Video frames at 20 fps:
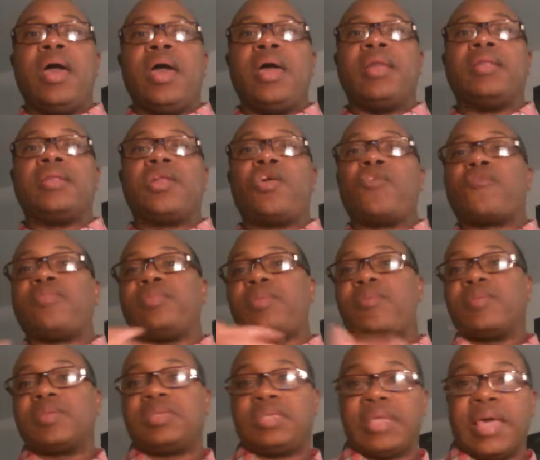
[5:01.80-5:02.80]
and learn from their
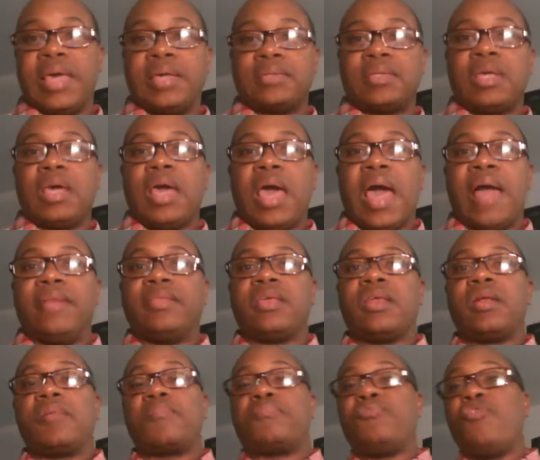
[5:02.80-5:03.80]
mistakes and
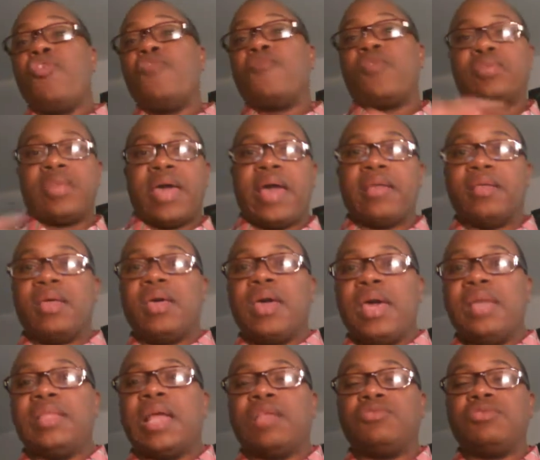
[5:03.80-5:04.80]
then improve on that
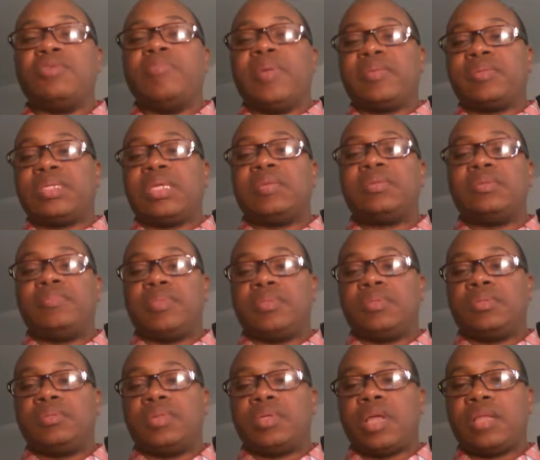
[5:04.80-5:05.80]
and not make the
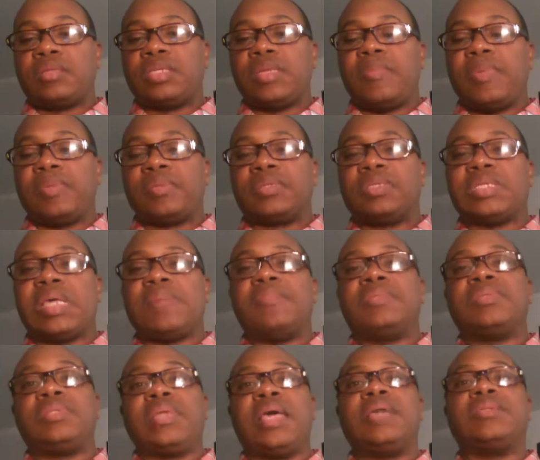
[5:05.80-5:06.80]
same
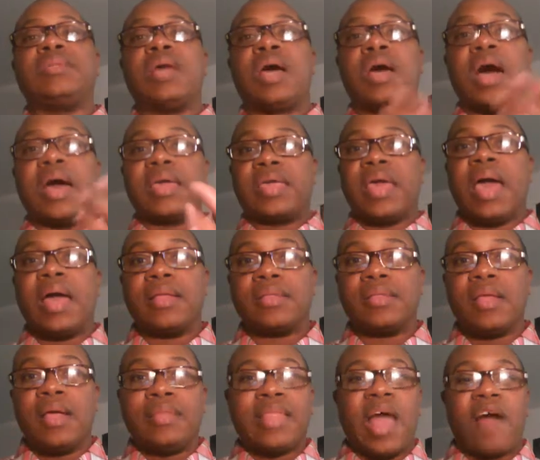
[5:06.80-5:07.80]
mistakes again.
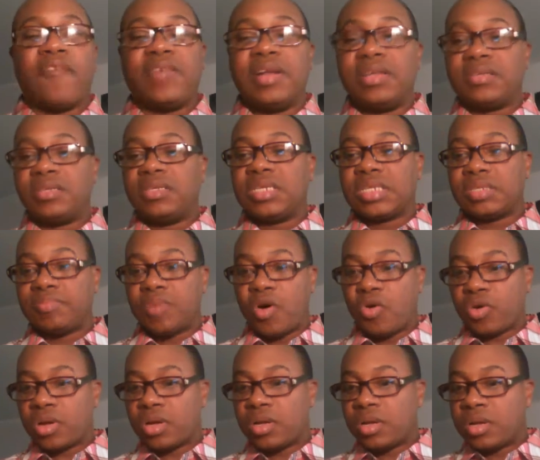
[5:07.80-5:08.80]
Now, Felicity
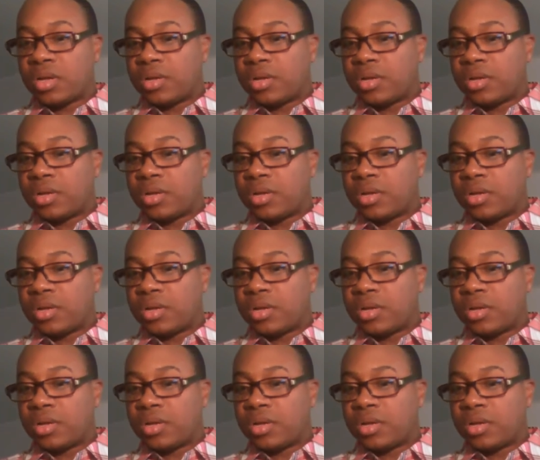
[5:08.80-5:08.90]
Smoke,